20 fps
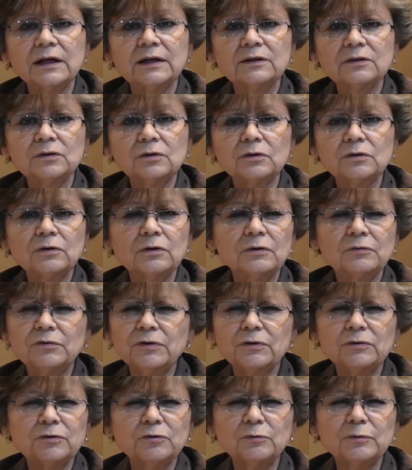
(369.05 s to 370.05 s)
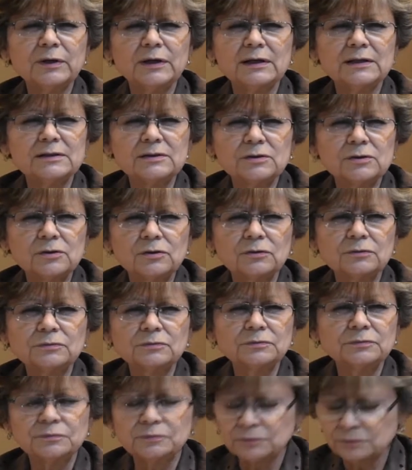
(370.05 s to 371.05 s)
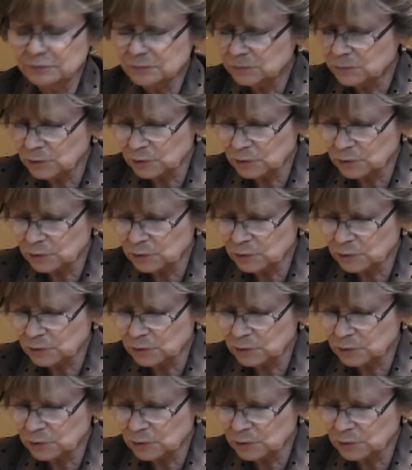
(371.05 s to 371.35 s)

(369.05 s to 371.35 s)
uh, their beards and so it was a complete